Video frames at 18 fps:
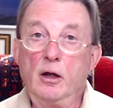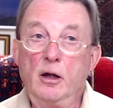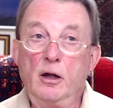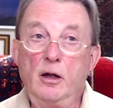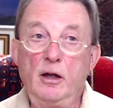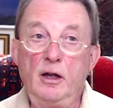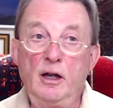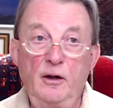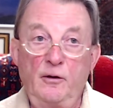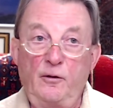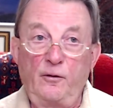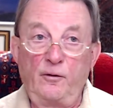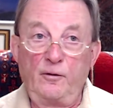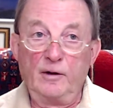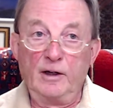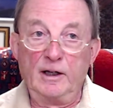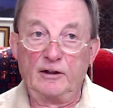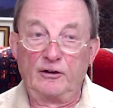If
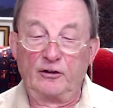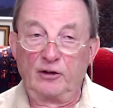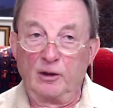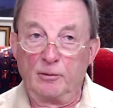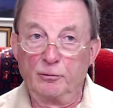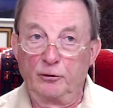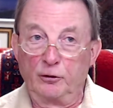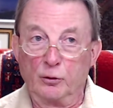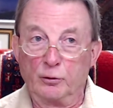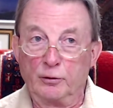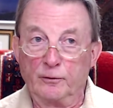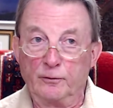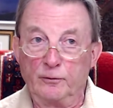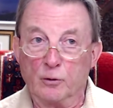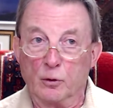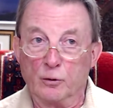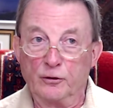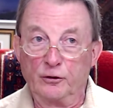it's some sort of
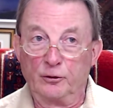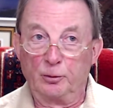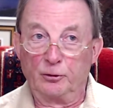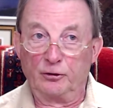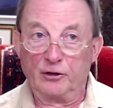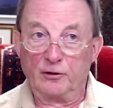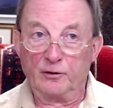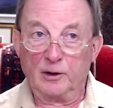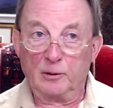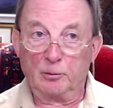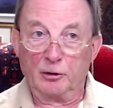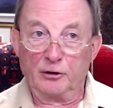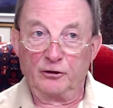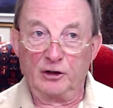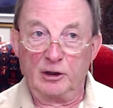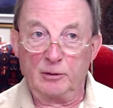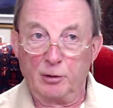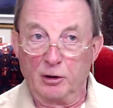non-specific
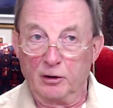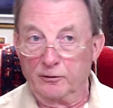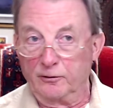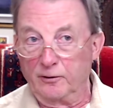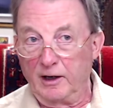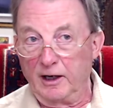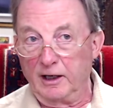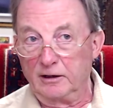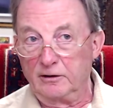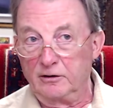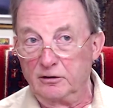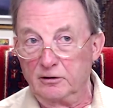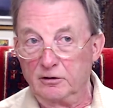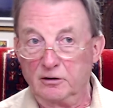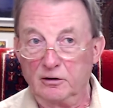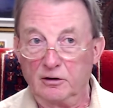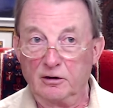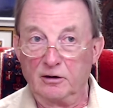placebo effect,
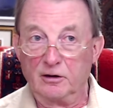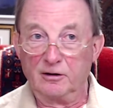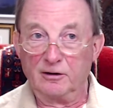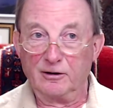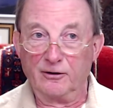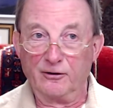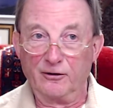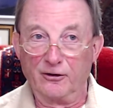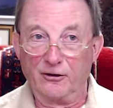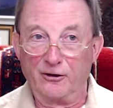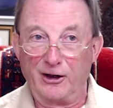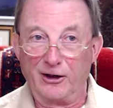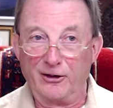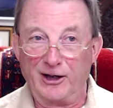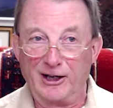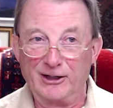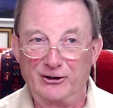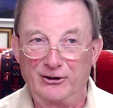and
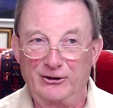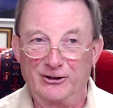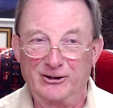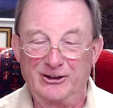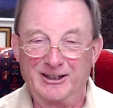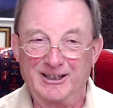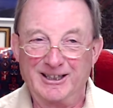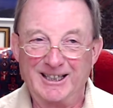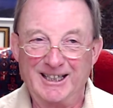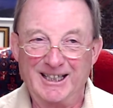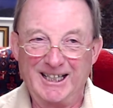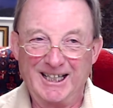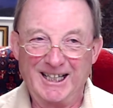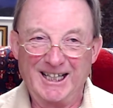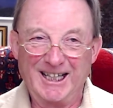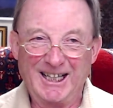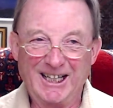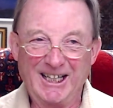that's
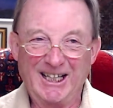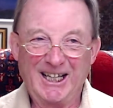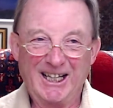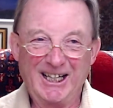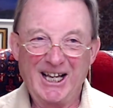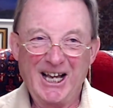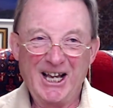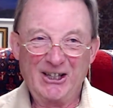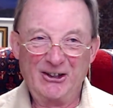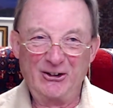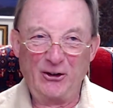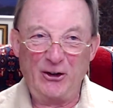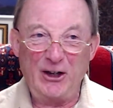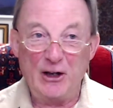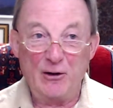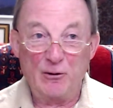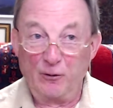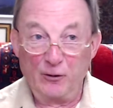It's the
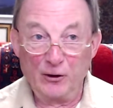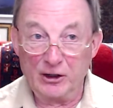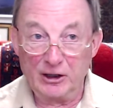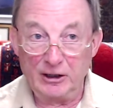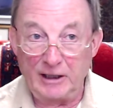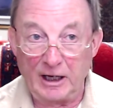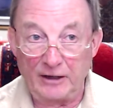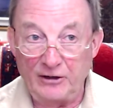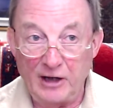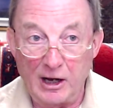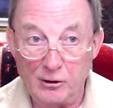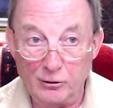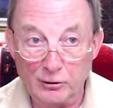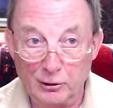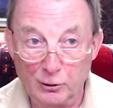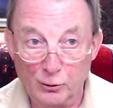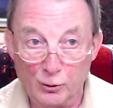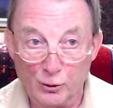infinite get-out
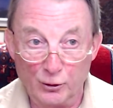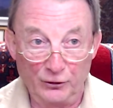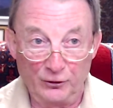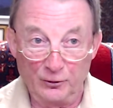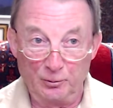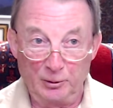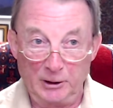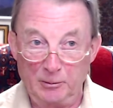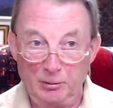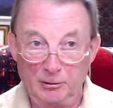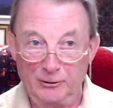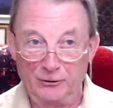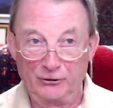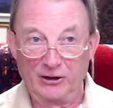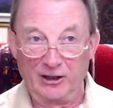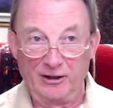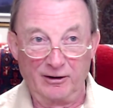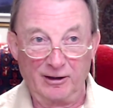clause of people who
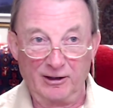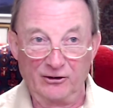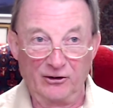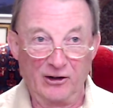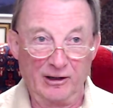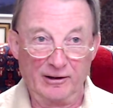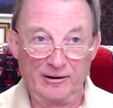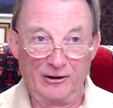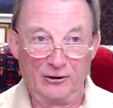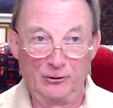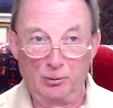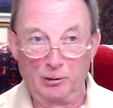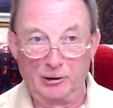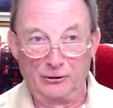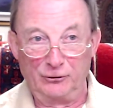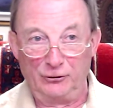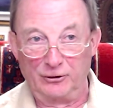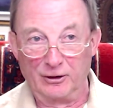say things like this,
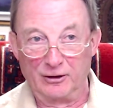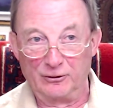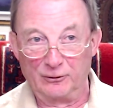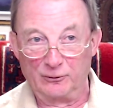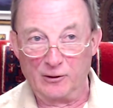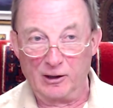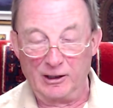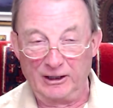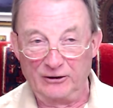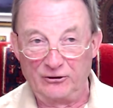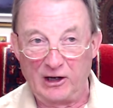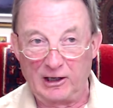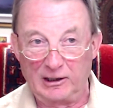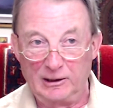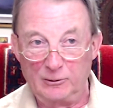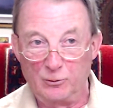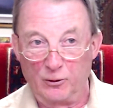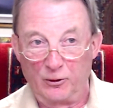because you don't define exactly
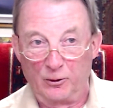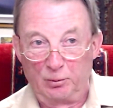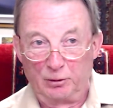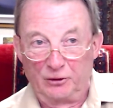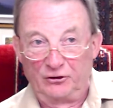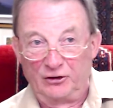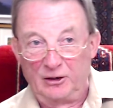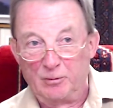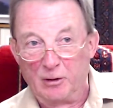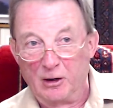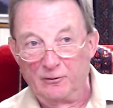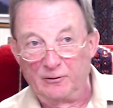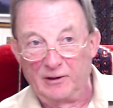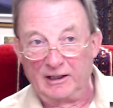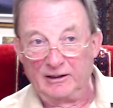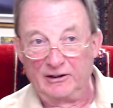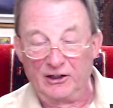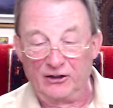what the placebo
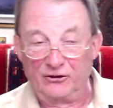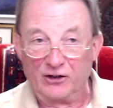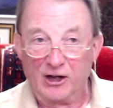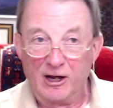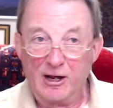effect is.